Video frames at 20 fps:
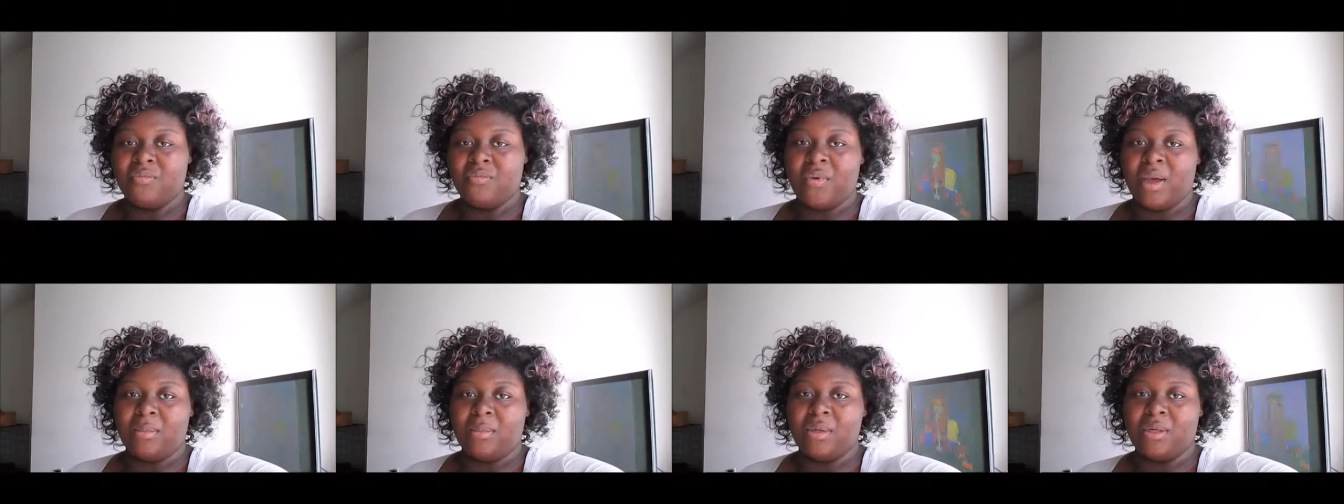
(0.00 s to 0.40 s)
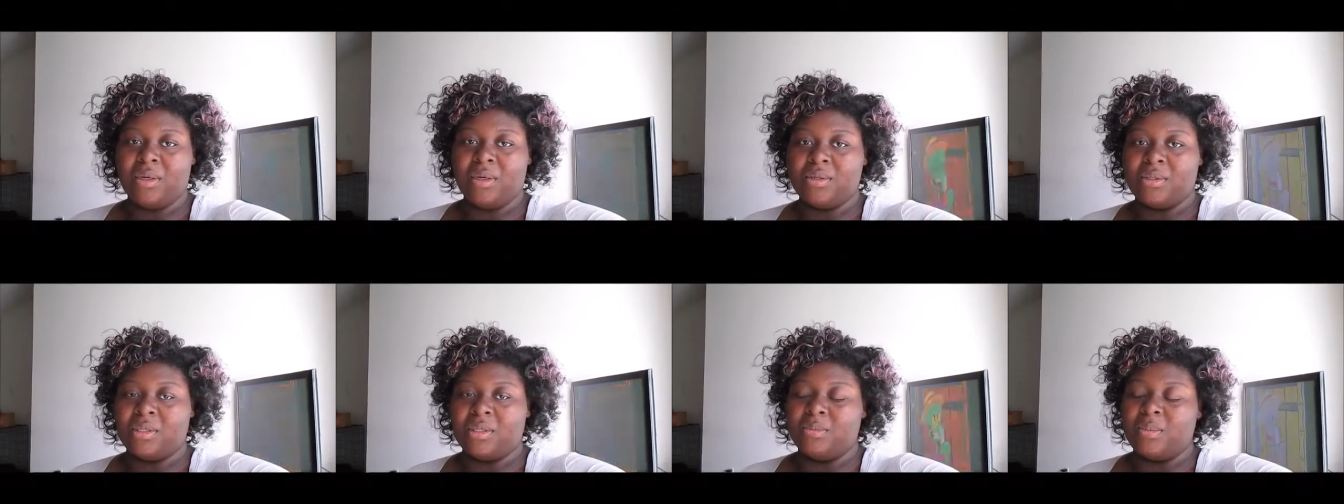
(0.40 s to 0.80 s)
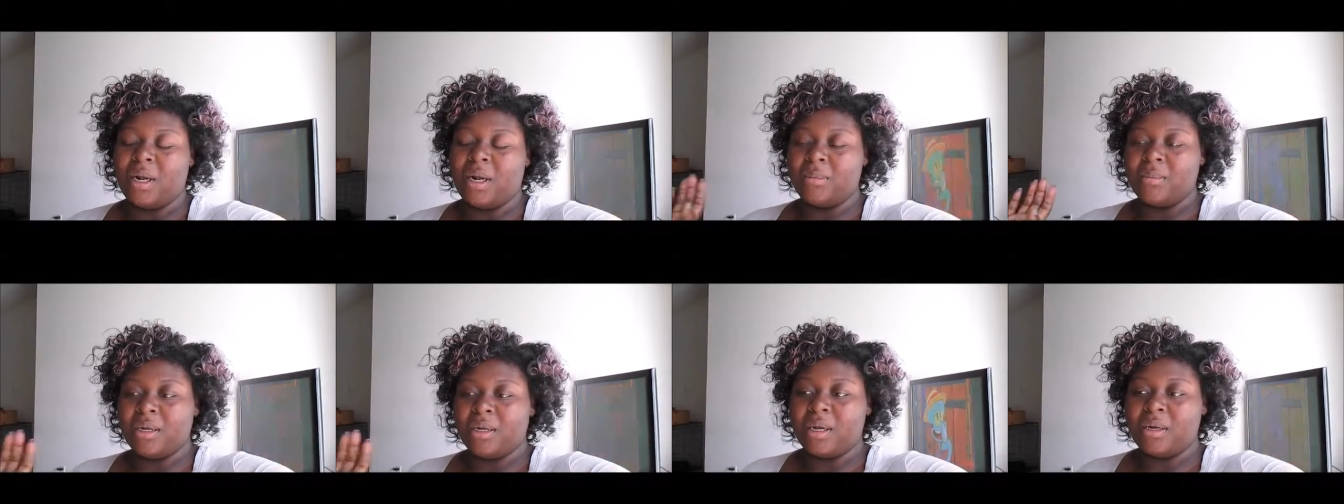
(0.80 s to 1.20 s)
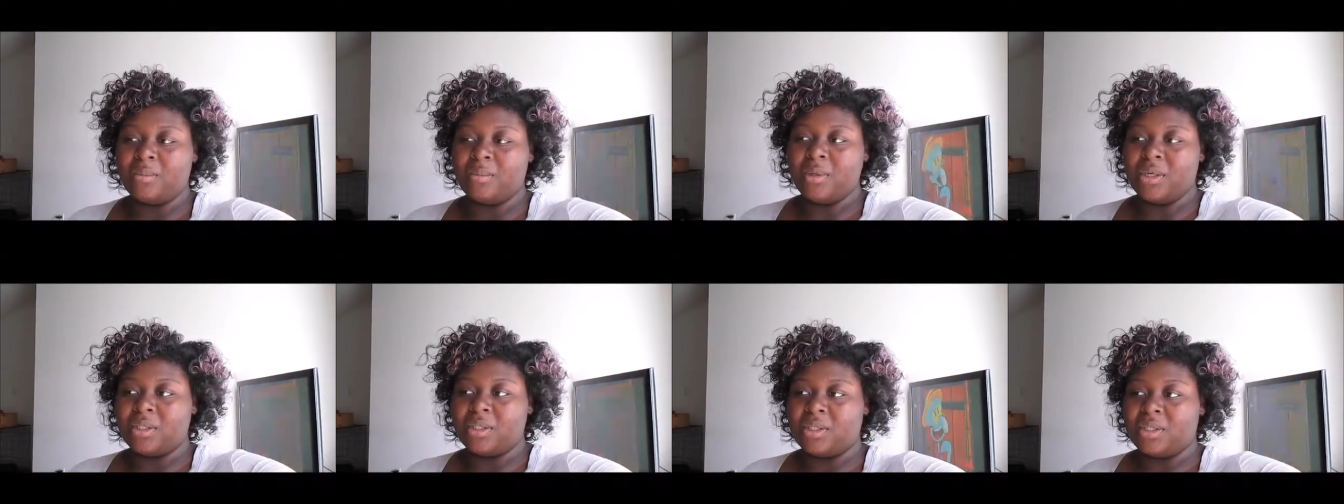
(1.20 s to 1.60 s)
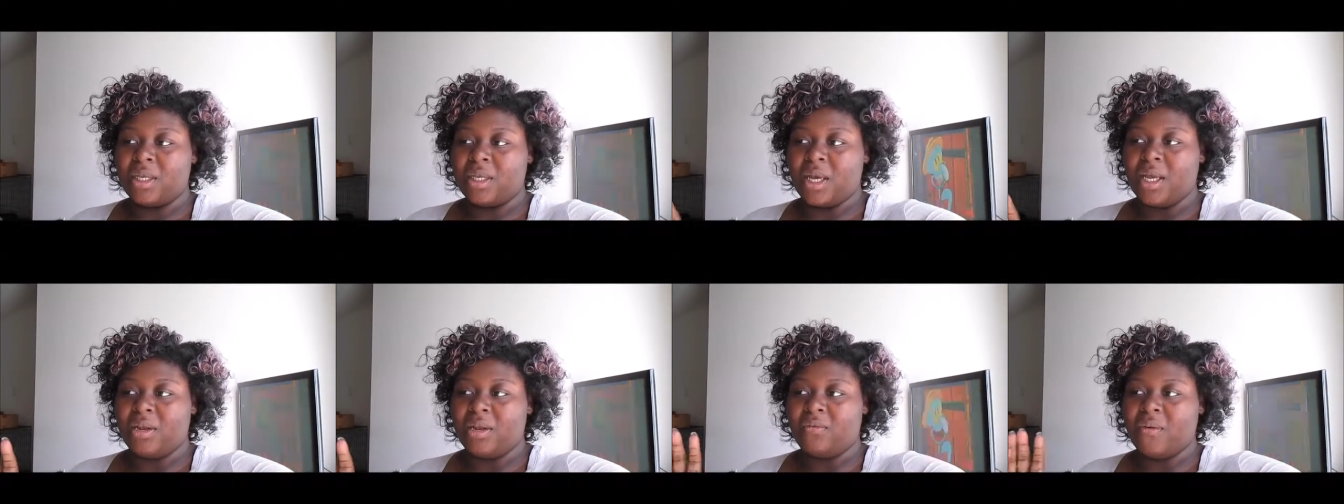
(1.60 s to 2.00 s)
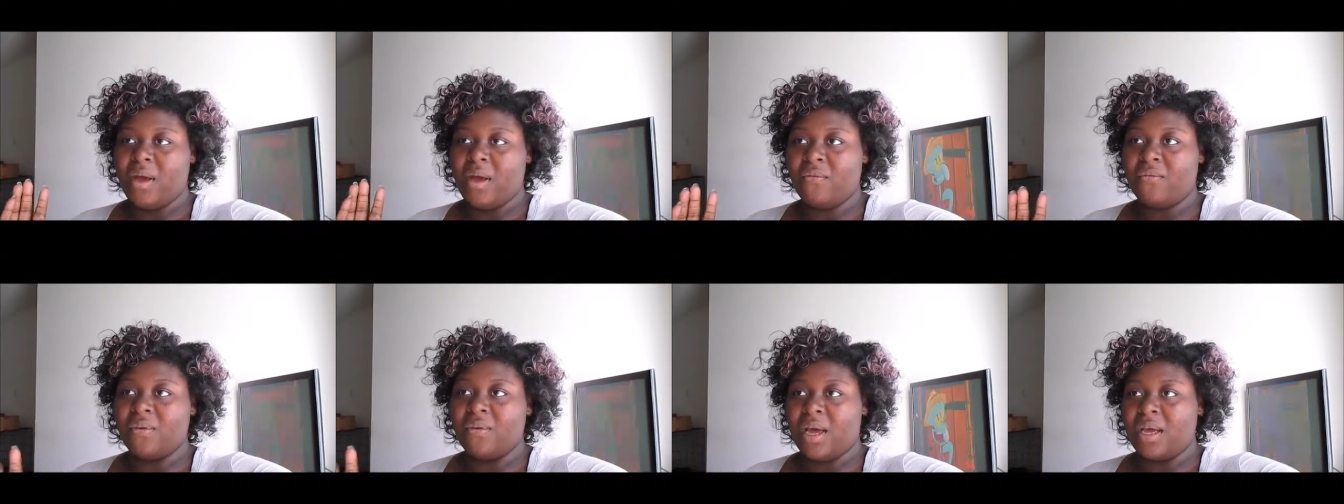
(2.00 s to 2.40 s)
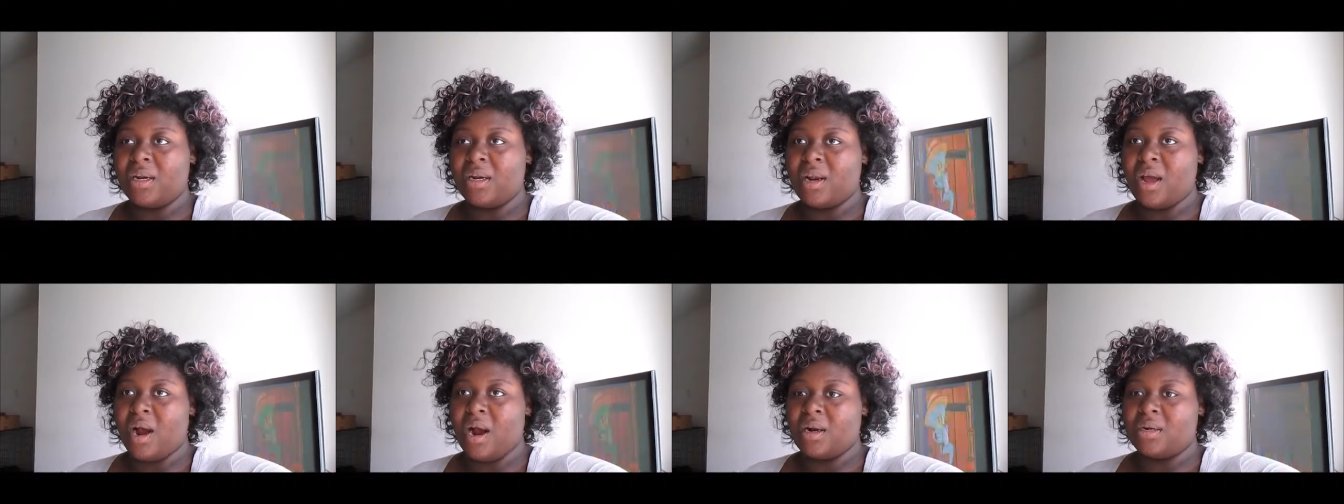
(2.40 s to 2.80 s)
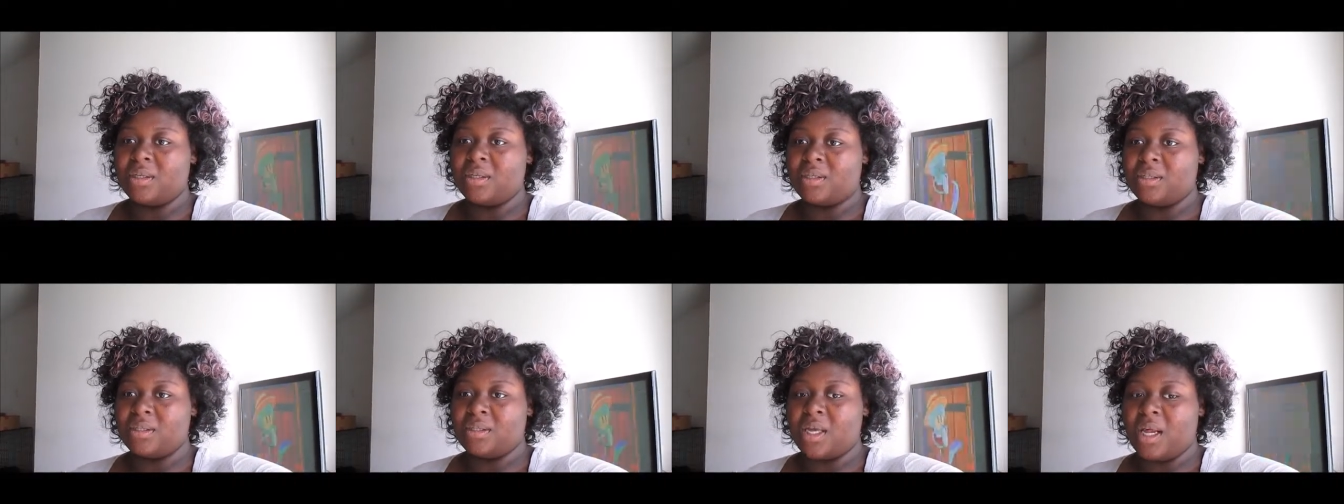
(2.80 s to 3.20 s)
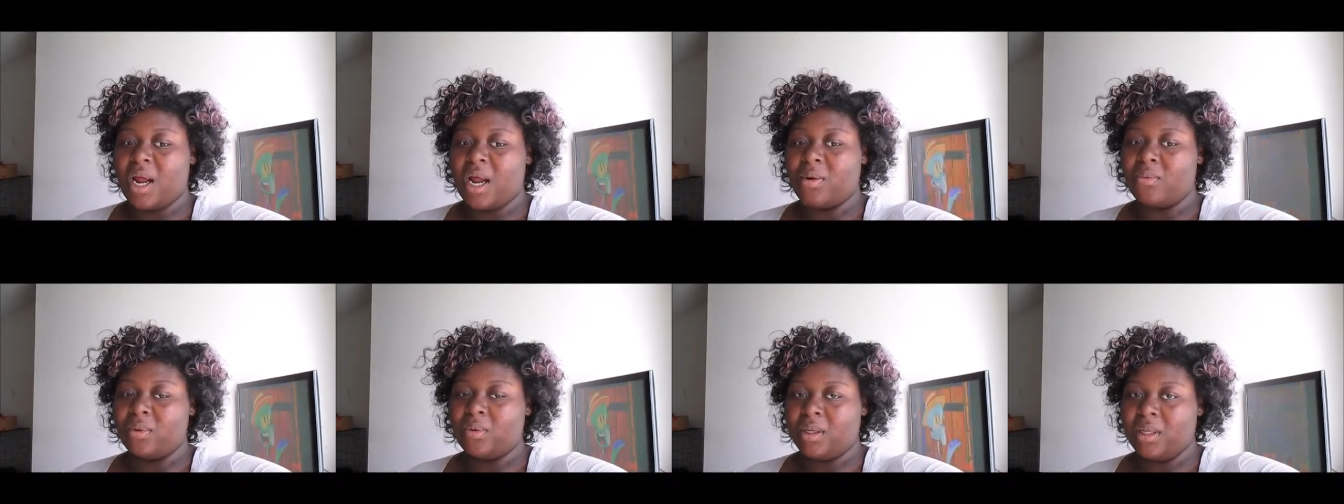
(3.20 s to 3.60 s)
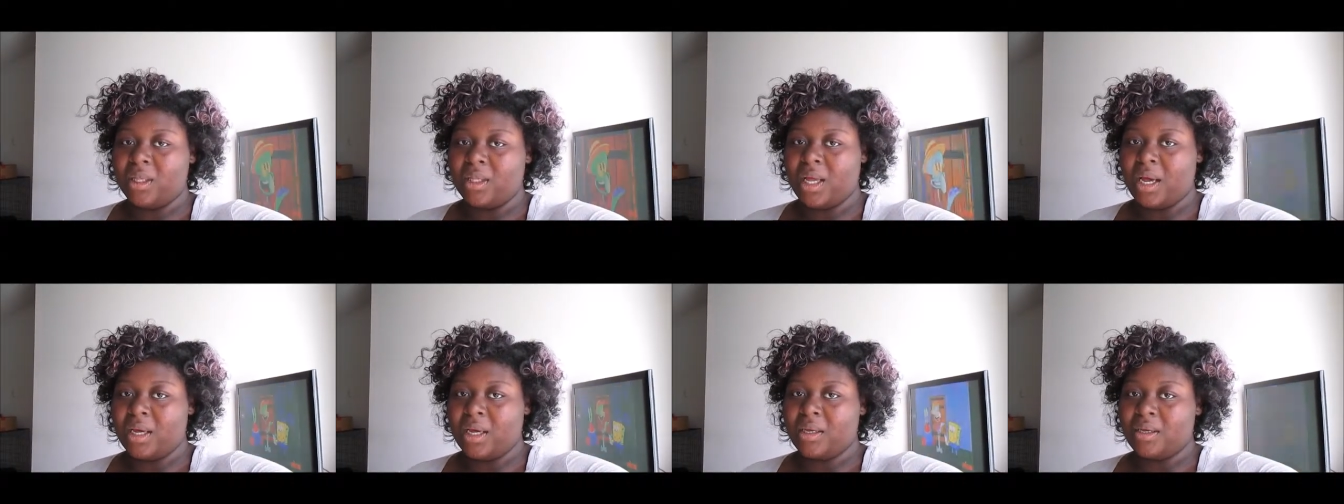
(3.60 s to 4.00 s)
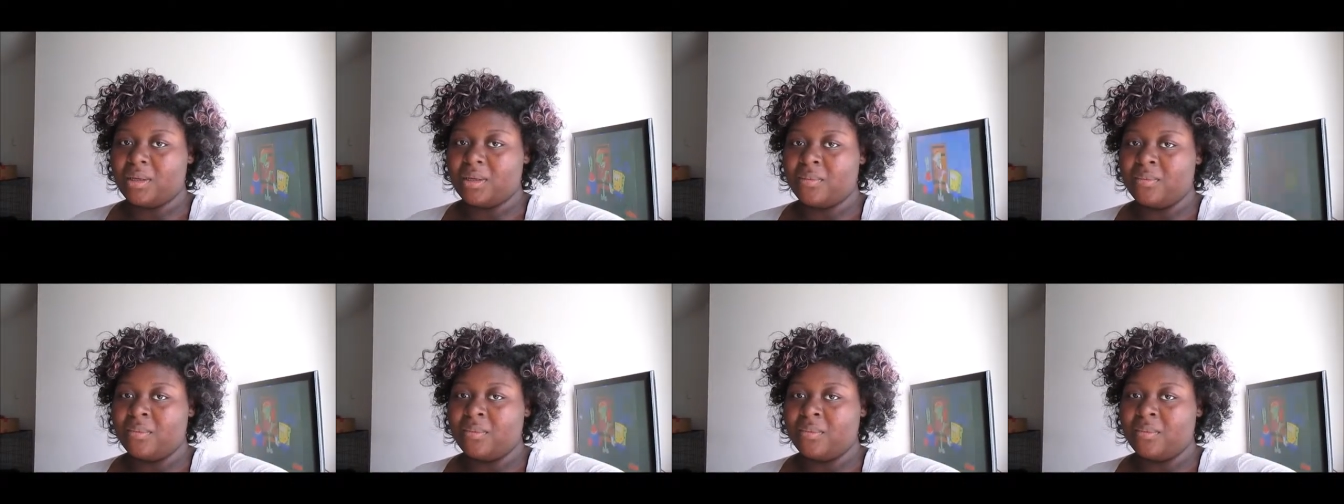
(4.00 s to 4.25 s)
family knows this, but I'm the kind of person that if I find an artist that I really like,